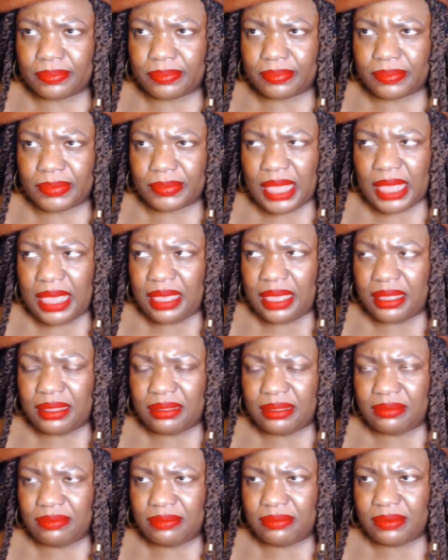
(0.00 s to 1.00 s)

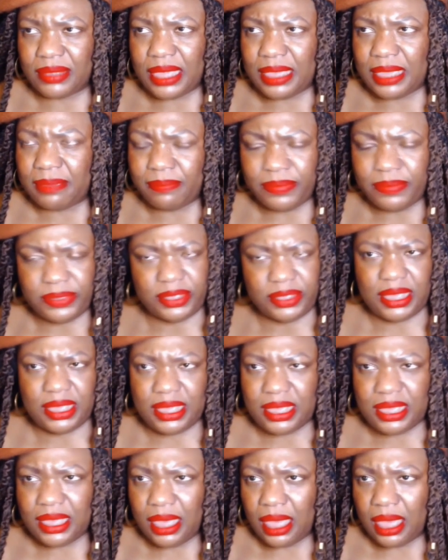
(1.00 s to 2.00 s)
in
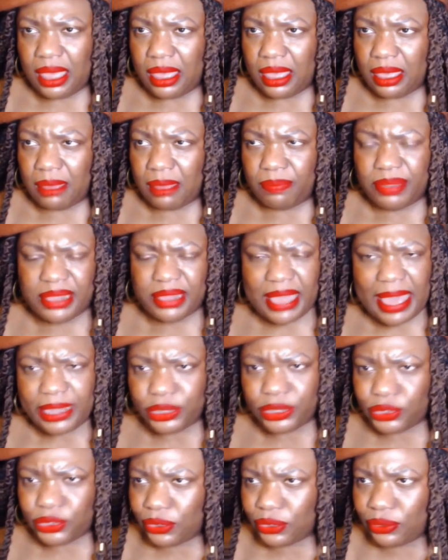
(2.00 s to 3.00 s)
empty uh,
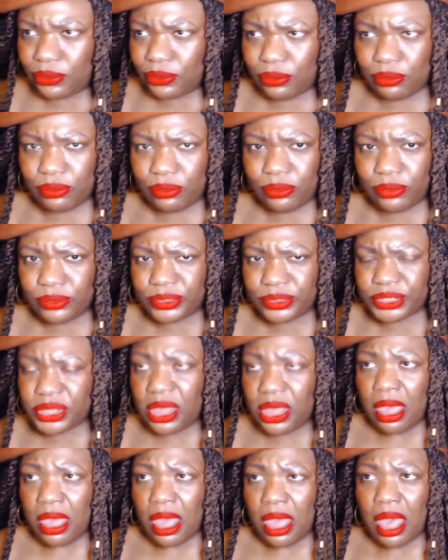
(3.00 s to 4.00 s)
platitudes.
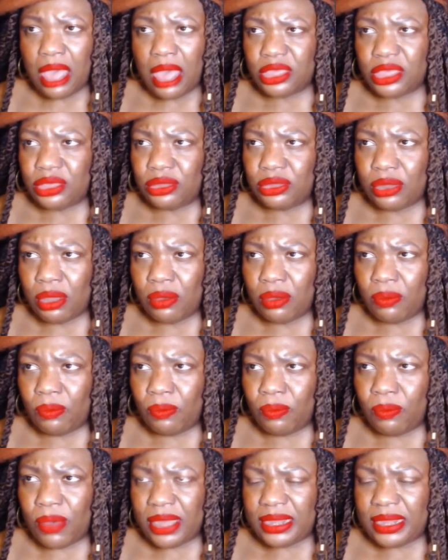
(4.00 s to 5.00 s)
Uh, you don't
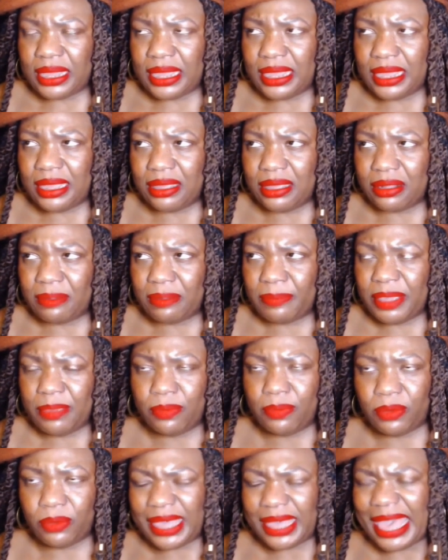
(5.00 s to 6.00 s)
want to hear
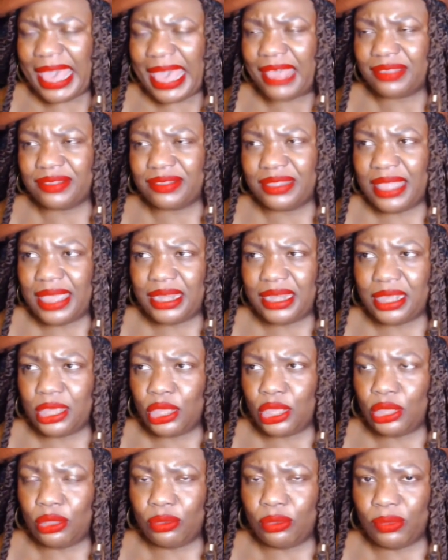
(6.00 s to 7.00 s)
people gaslighting
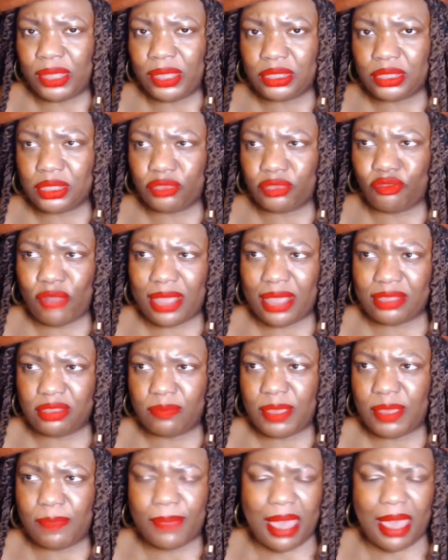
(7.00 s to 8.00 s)
you into trying to
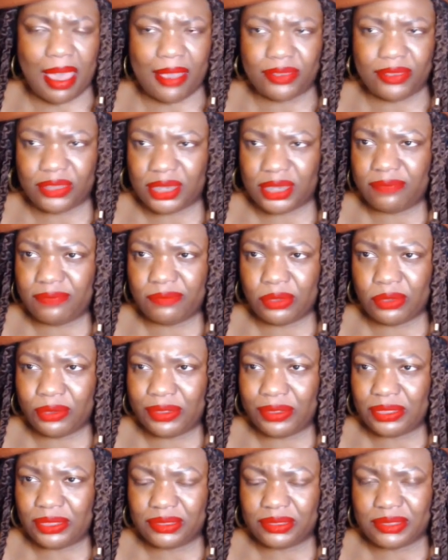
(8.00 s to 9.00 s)
be positive
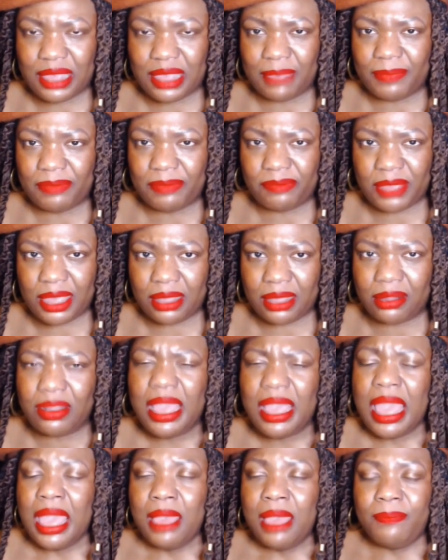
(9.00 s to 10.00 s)
during this time of year.
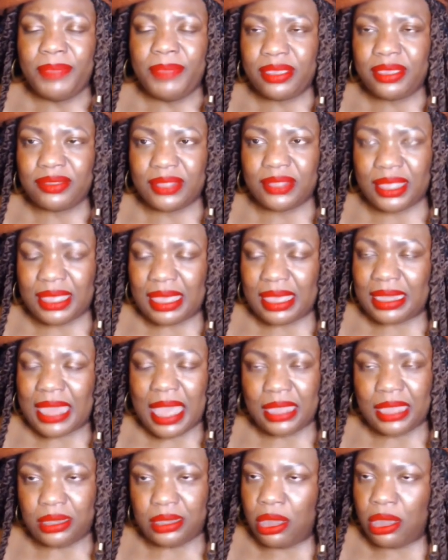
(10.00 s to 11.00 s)
Because again,
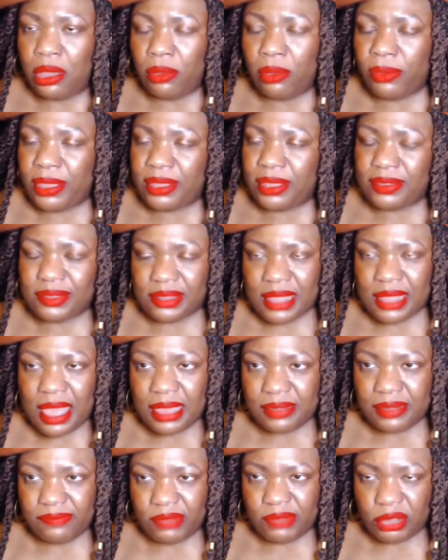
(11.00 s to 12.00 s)
I know it's not
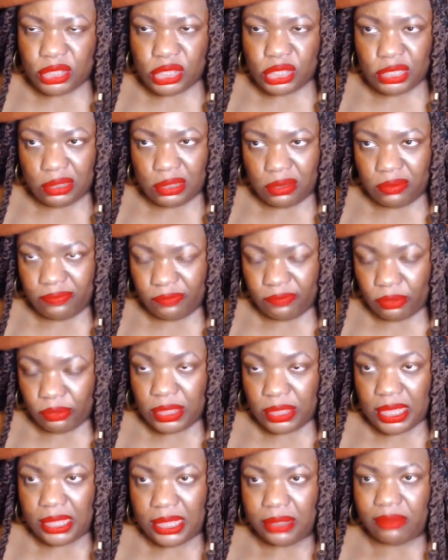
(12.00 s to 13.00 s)
a very cheerful
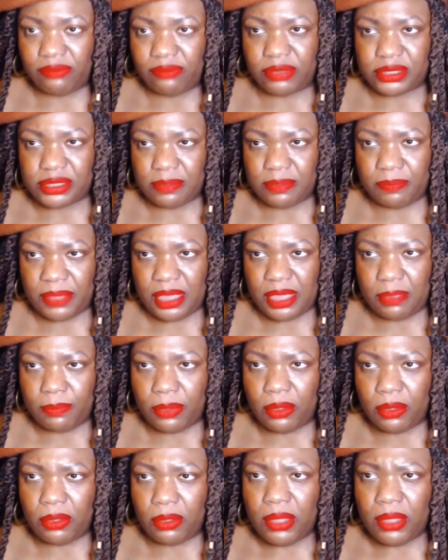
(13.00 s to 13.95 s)
year for some people